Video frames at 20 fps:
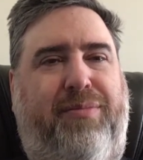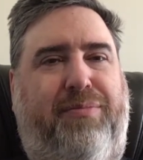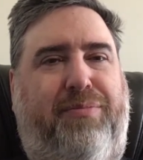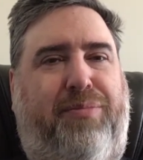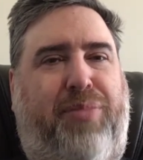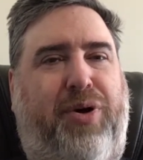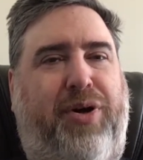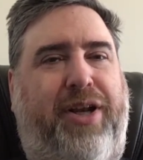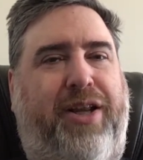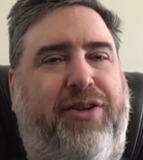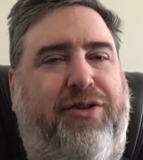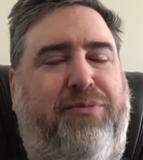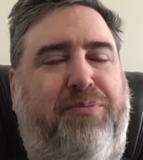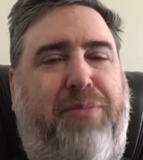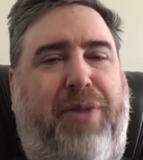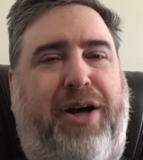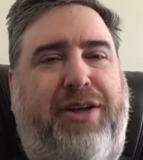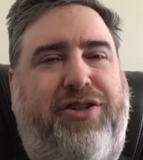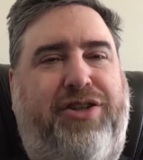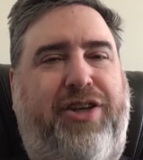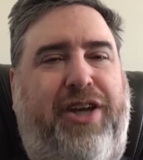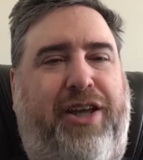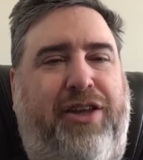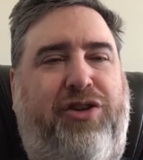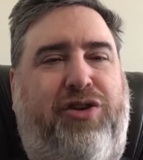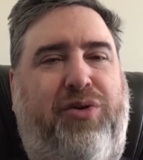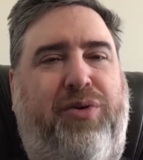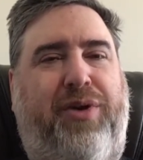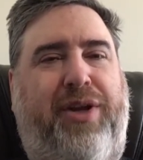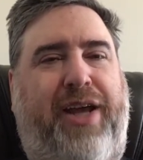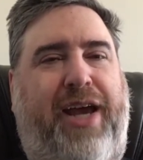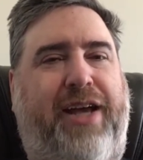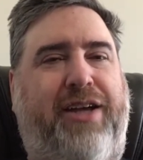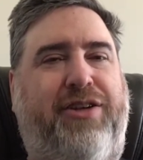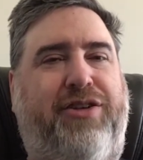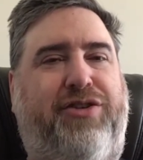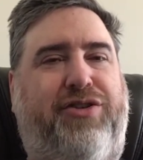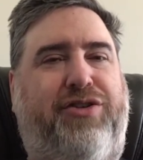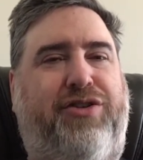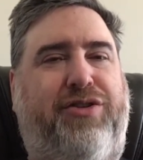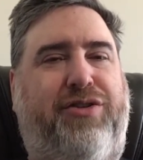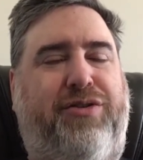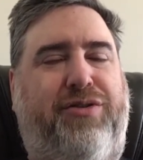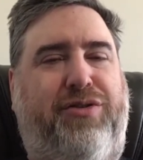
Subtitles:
put as much into it as